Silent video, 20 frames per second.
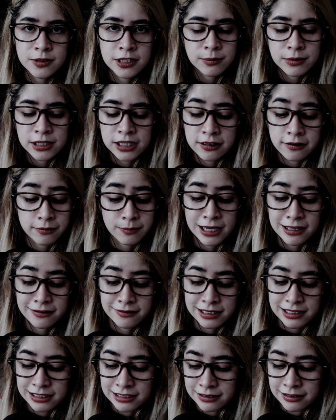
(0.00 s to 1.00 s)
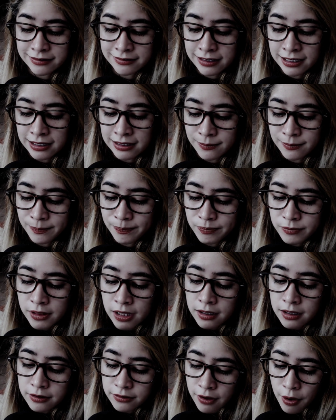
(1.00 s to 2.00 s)
but I mean, it's basically the same.
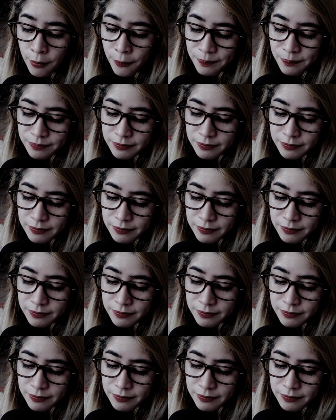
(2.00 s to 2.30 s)
So,